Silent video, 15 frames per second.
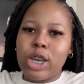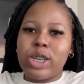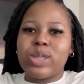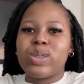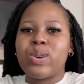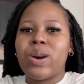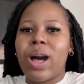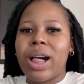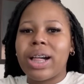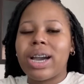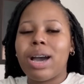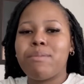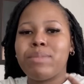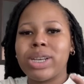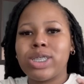So I'll
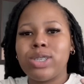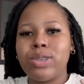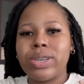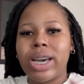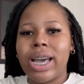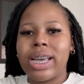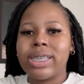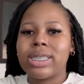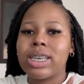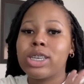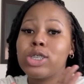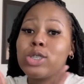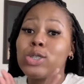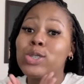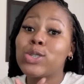come back to you guys
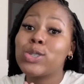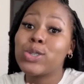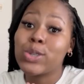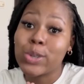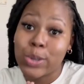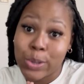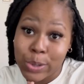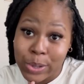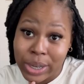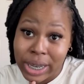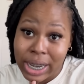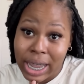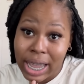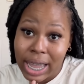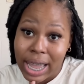
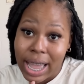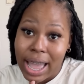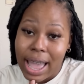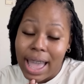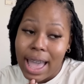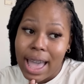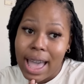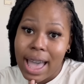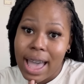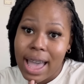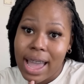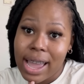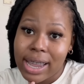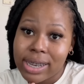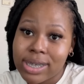soon.
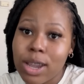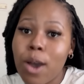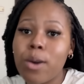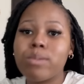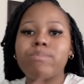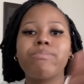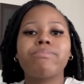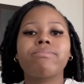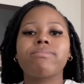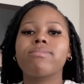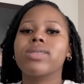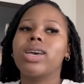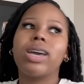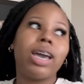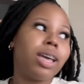And
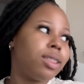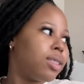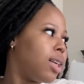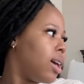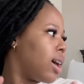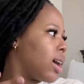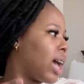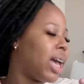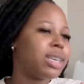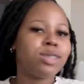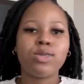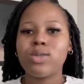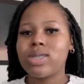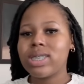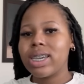guys,
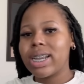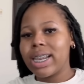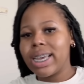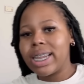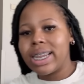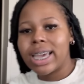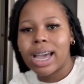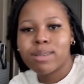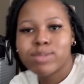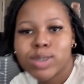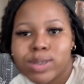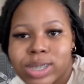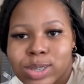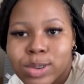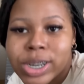to see clearly, I'm
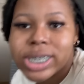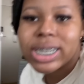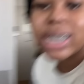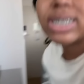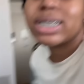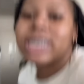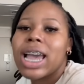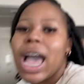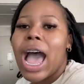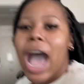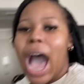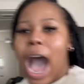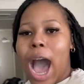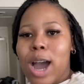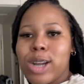so disorientated.
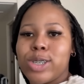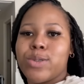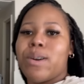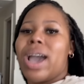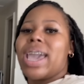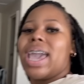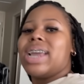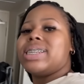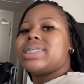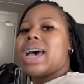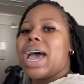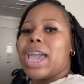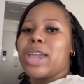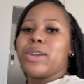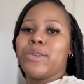How do I
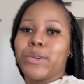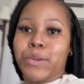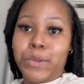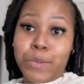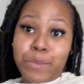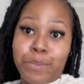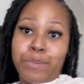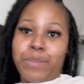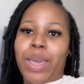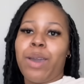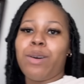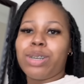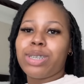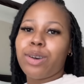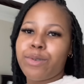enter a
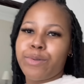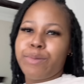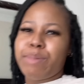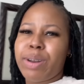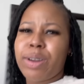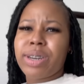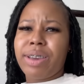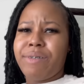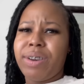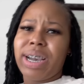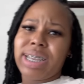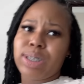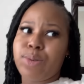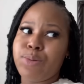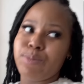hotel room and not give you
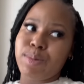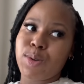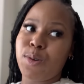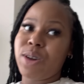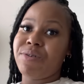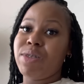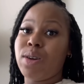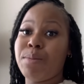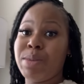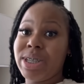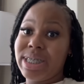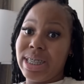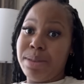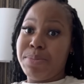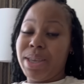guys a room tour, even though I'm not
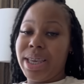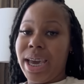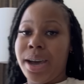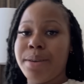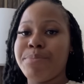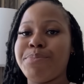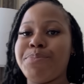sleeping here?